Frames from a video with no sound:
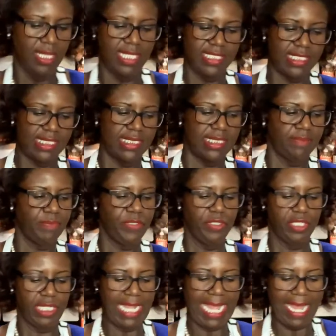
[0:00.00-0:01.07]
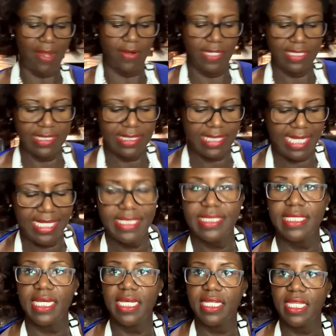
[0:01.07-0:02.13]
let's put our
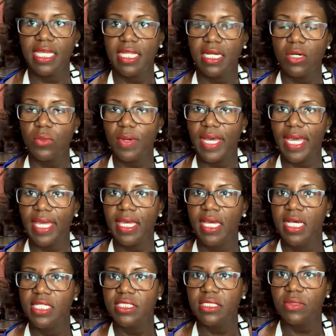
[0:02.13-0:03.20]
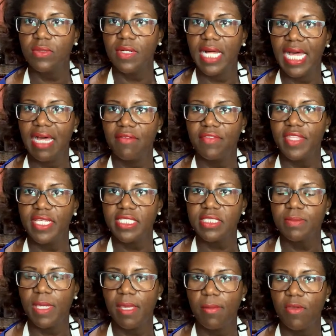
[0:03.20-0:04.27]
sliced onion away. So we'll have
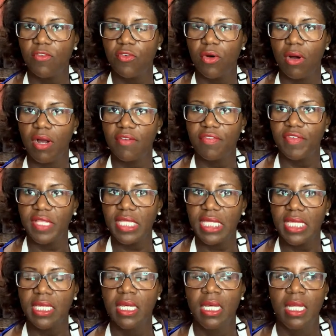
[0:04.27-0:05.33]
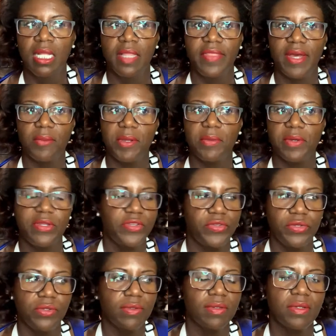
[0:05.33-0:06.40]
this maybe for our Philly that we want to
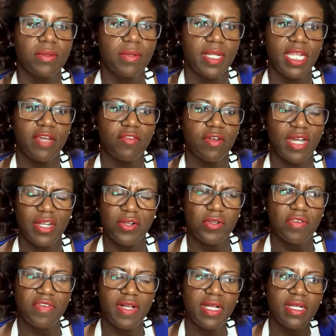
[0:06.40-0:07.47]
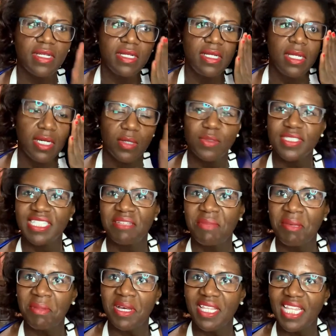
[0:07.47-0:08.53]
do whenever. I don't know if I'll, we'll see.
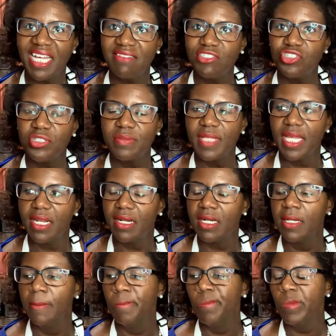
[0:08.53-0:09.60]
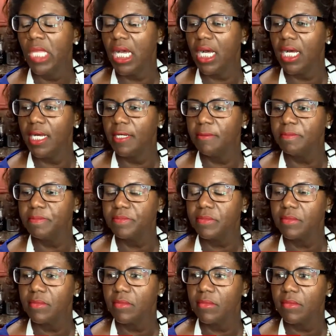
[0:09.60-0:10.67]
Maybe I'll live stream later. Um,
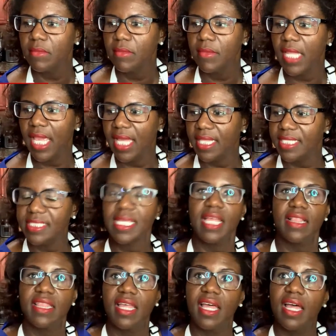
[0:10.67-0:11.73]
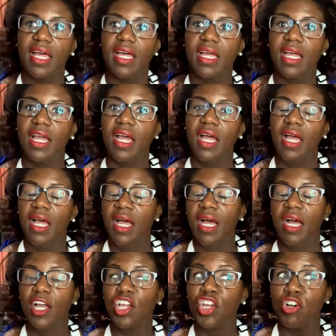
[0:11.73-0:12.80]
and let's get the
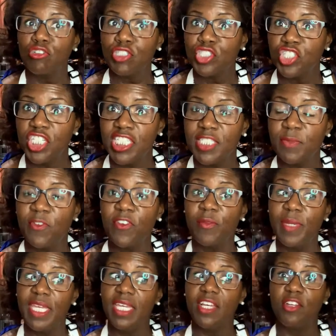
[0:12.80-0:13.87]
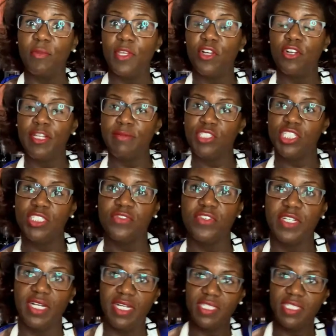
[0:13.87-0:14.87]
goat's cheese for me. Could be cream cheese for